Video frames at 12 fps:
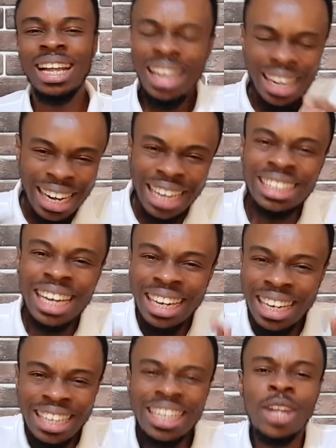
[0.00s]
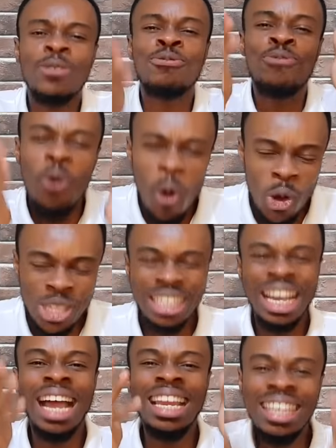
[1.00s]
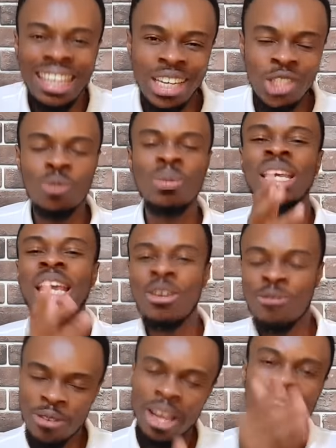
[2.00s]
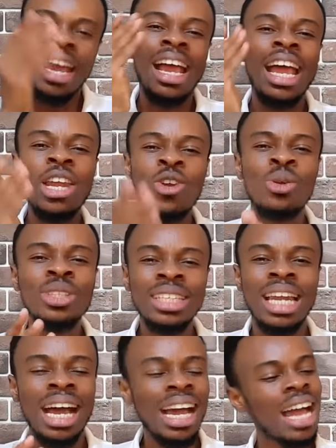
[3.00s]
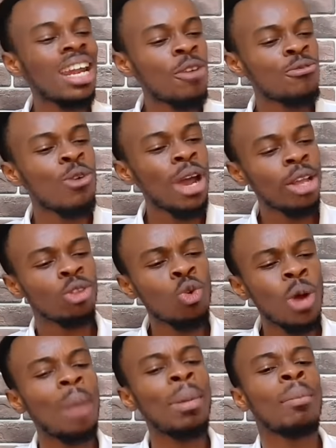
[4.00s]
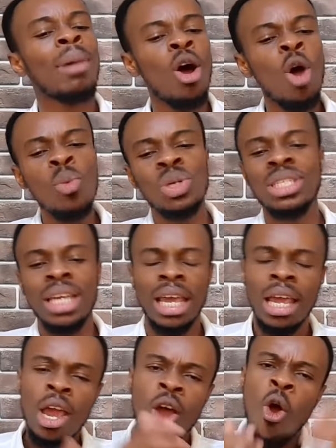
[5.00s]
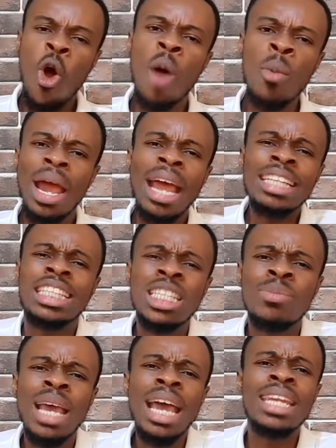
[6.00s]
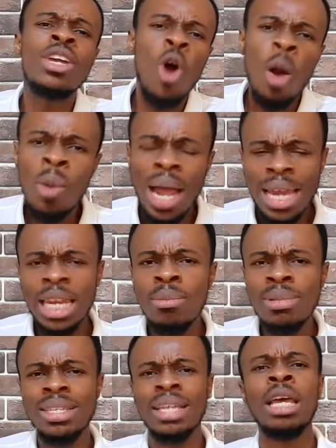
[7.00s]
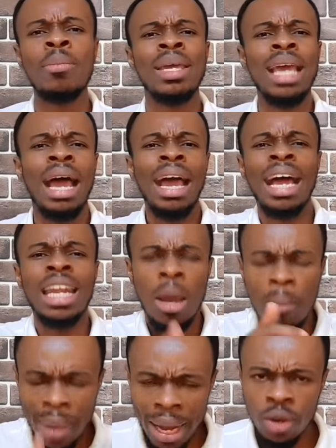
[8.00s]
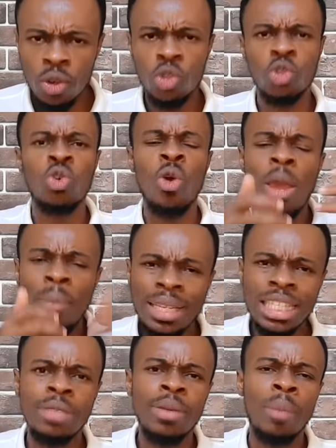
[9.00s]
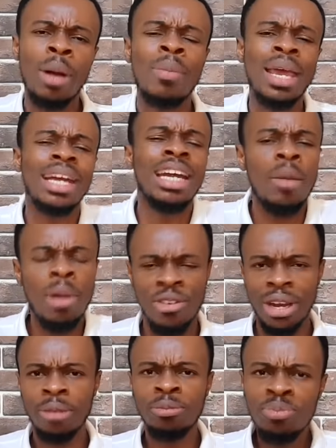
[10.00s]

Let the leaders force Ghanaians to behave. And nothing a Ghana for a to Obama or Mose. Omu entimi any omu any msane be ya Ghana minus no ebetin ababe krabeche.